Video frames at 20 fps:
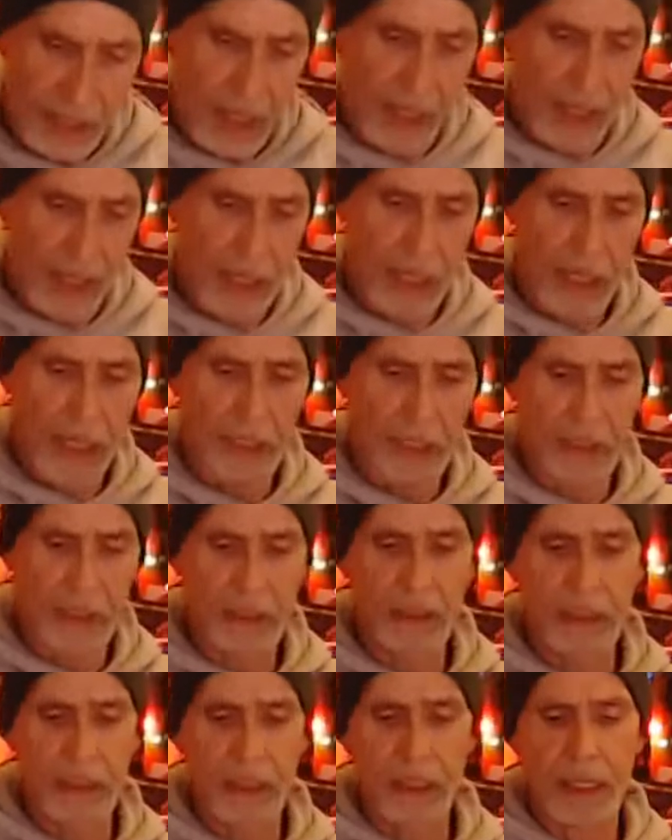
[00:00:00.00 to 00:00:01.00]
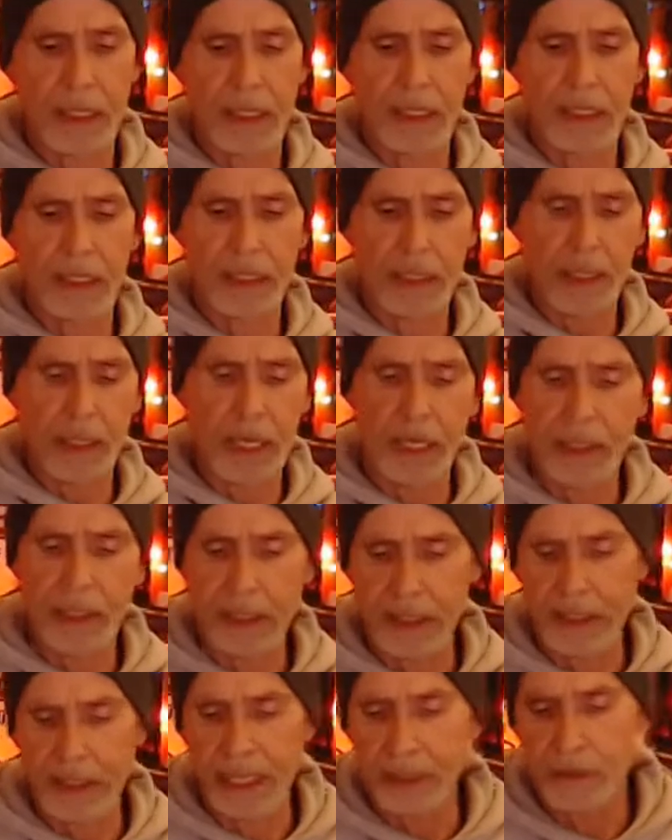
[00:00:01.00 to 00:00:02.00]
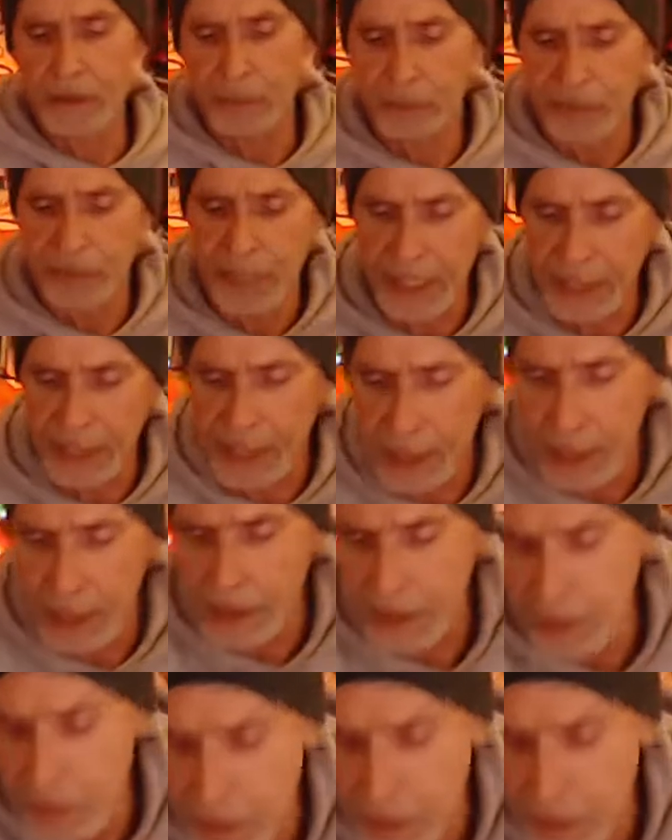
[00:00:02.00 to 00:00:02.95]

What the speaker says: a Kleenex, put that in our